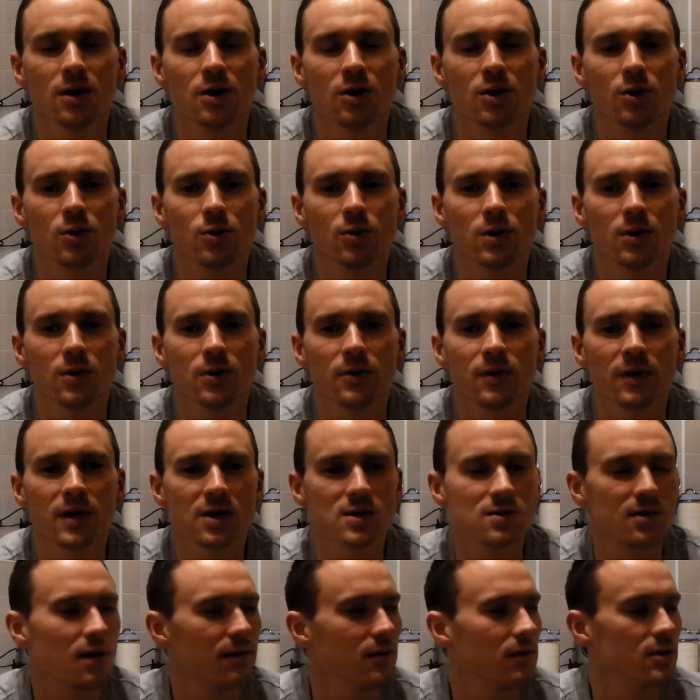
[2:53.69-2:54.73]
cool little thing
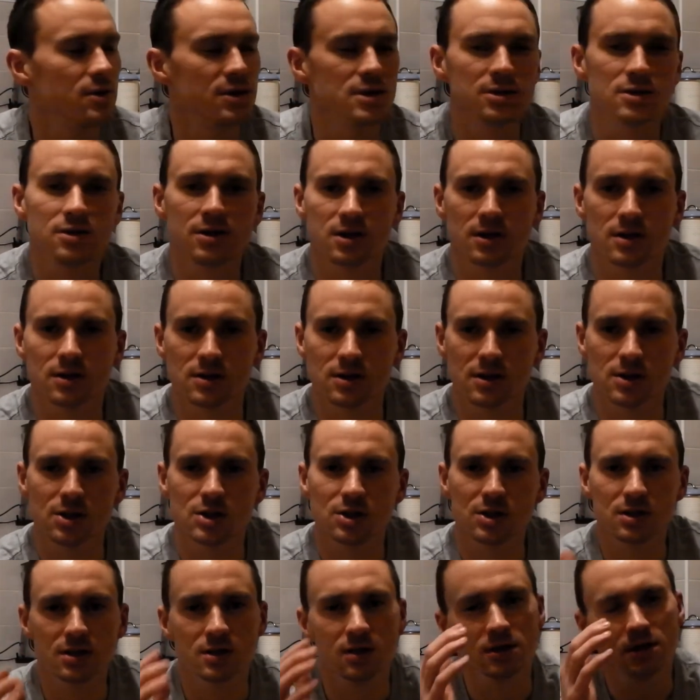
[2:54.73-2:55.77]
to have on the side because they're
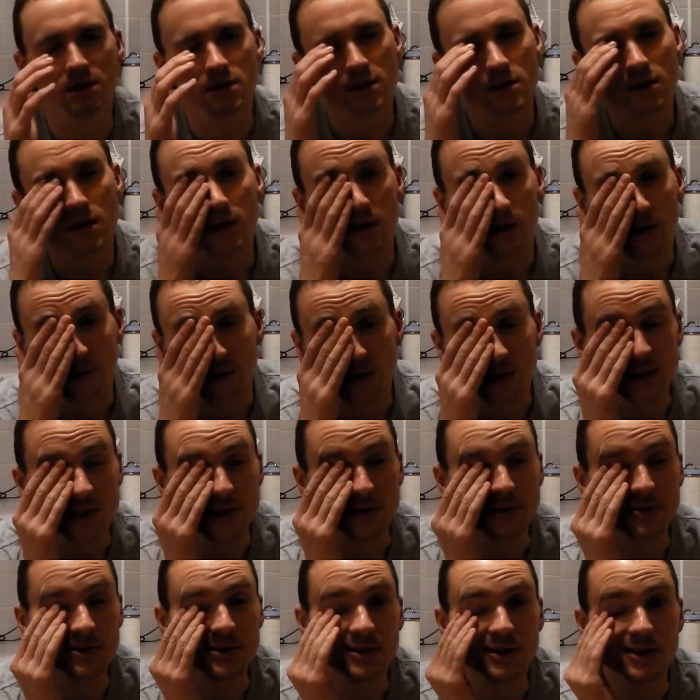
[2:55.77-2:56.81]
just the kind of nice
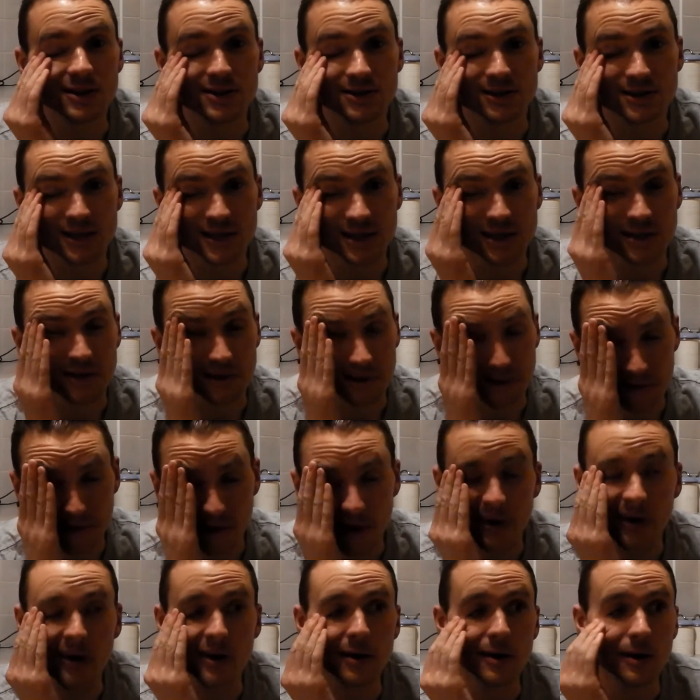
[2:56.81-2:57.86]
little size you'll see from the
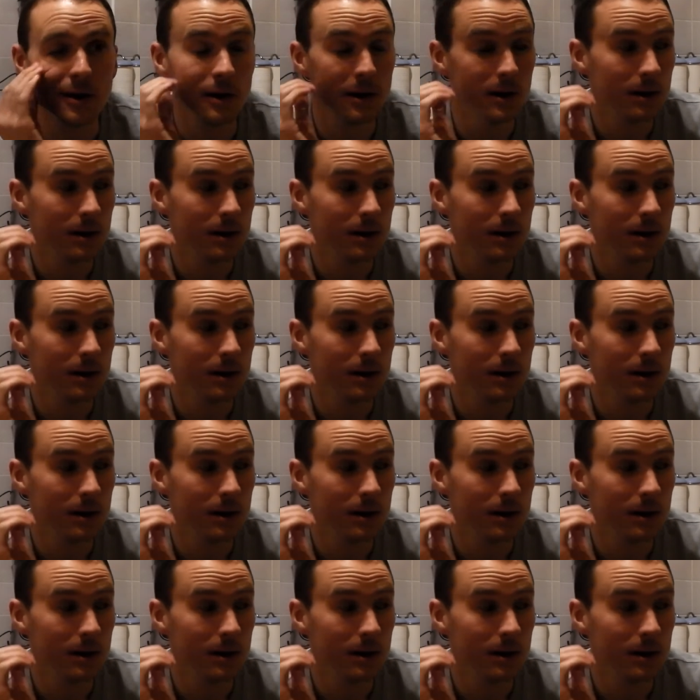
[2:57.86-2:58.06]
photo.